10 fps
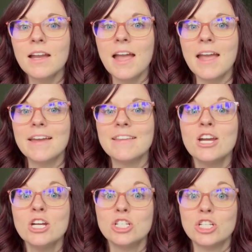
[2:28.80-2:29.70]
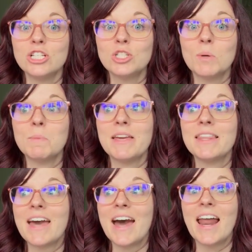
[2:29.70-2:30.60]
And she told
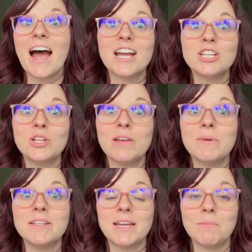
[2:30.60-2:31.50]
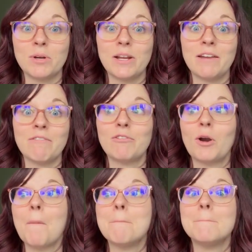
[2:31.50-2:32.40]
me that I should have been tapering
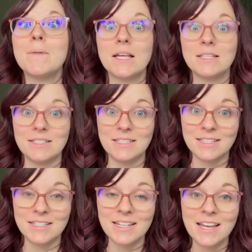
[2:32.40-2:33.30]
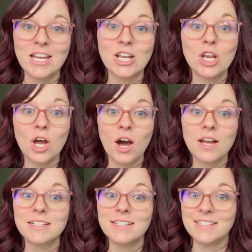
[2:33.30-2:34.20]
for months,
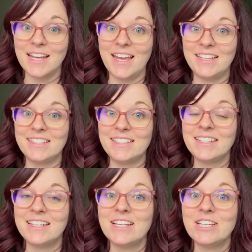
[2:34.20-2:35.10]
not days.